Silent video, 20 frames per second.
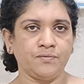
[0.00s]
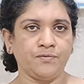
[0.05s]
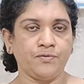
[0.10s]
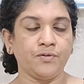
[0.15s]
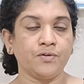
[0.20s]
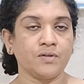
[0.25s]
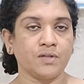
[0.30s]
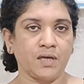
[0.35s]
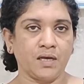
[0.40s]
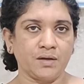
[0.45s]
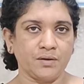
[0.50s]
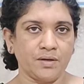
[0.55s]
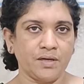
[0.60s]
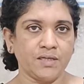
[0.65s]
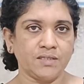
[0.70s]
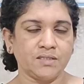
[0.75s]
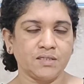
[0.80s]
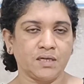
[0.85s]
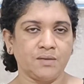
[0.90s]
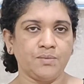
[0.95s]
for thyroid
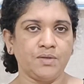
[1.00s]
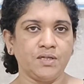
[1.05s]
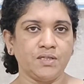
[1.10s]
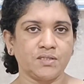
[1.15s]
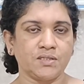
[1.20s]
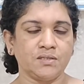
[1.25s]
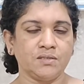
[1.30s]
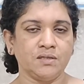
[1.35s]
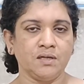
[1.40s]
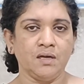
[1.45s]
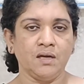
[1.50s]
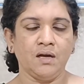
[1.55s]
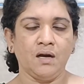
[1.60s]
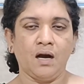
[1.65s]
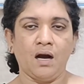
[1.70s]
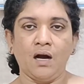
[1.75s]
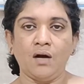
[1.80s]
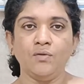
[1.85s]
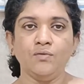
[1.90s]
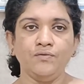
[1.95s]
examination,
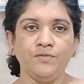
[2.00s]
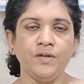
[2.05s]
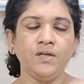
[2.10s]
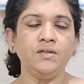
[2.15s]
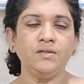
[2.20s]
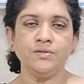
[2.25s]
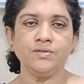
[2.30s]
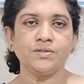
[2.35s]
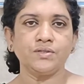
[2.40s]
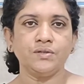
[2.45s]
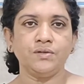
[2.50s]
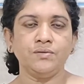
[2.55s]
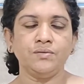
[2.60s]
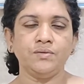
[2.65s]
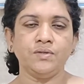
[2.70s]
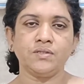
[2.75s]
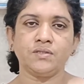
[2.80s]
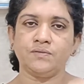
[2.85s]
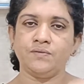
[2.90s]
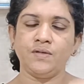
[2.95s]
how we used to
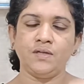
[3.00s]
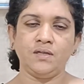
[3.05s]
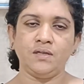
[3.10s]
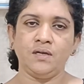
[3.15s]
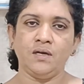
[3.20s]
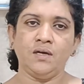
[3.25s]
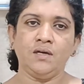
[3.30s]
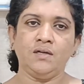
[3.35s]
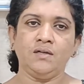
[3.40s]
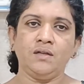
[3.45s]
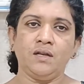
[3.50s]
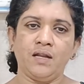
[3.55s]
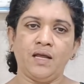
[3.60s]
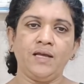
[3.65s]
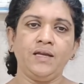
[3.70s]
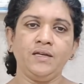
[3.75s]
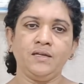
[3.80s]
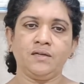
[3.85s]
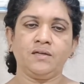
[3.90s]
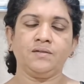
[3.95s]
do is, we,
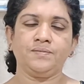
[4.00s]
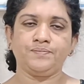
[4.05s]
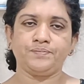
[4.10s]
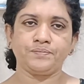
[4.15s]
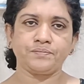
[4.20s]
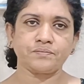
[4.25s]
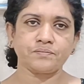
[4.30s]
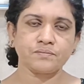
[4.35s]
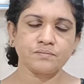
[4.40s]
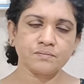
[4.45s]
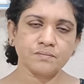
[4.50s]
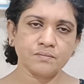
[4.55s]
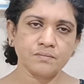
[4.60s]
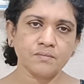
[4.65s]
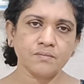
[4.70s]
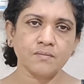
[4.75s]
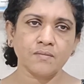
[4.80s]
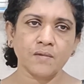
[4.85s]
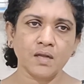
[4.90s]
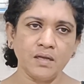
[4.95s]
like
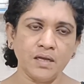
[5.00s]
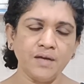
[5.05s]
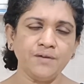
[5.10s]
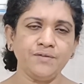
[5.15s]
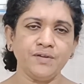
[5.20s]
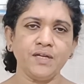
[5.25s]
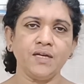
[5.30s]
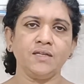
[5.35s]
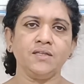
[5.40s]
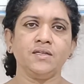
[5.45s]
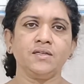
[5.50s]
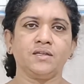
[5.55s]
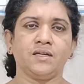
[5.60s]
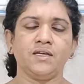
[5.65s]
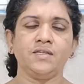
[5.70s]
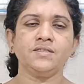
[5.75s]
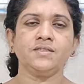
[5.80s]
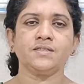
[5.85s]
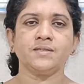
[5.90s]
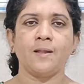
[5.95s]
every other
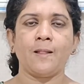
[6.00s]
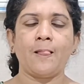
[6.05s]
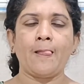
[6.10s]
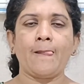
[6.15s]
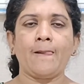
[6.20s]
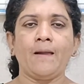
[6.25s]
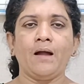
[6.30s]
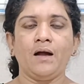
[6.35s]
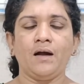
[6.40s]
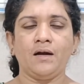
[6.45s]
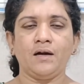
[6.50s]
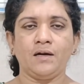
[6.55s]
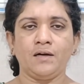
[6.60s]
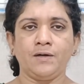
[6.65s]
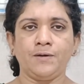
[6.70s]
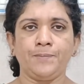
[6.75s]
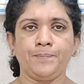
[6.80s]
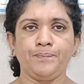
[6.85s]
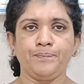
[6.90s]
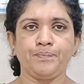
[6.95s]
case,
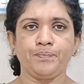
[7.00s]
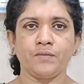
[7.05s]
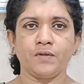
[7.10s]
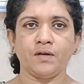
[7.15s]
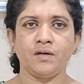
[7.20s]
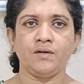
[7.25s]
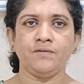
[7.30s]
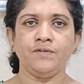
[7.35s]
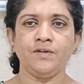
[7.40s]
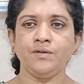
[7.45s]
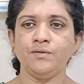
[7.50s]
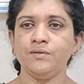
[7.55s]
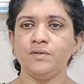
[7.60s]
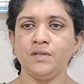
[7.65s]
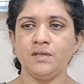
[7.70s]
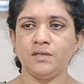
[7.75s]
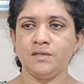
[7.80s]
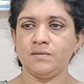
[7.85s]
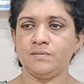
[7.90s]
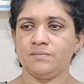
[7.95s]
we do
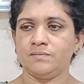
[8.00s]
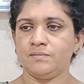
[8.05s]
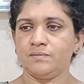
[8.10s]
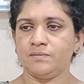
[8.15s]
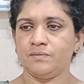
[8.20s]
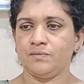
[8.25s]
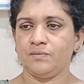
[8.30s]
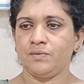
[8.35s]
the